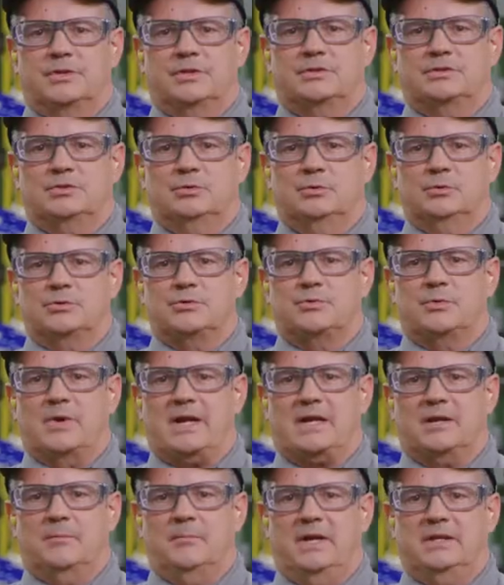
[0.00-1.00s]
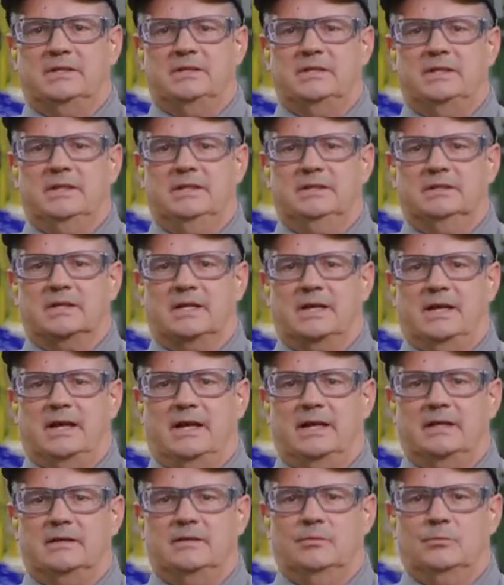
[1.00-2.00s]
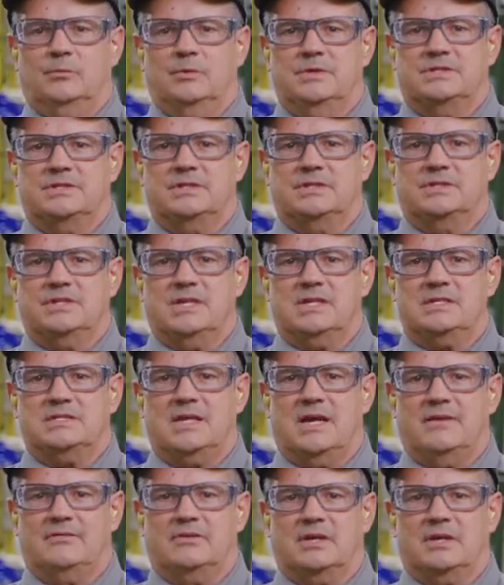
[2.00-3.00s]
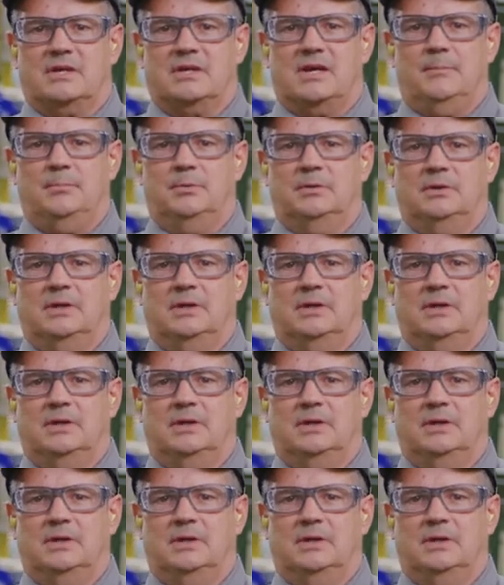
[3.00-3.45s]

the tools recommended in the guide, we suggest having a couple